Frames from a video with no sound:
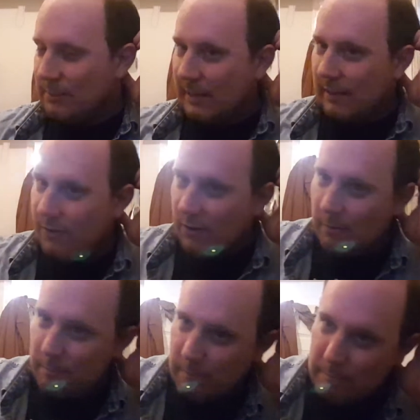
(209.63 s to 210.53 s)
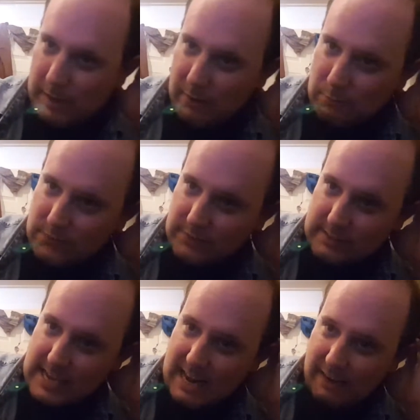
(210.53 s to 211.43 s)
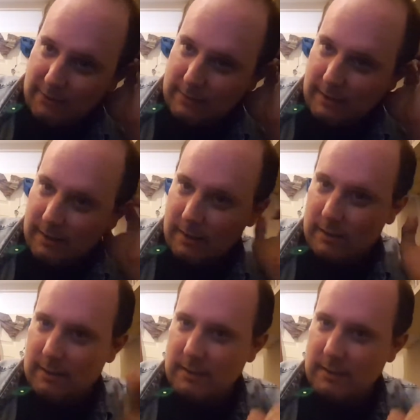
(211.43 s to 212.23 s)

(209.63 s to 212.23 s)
I mean, they've got a Bang & Olufsen telly on the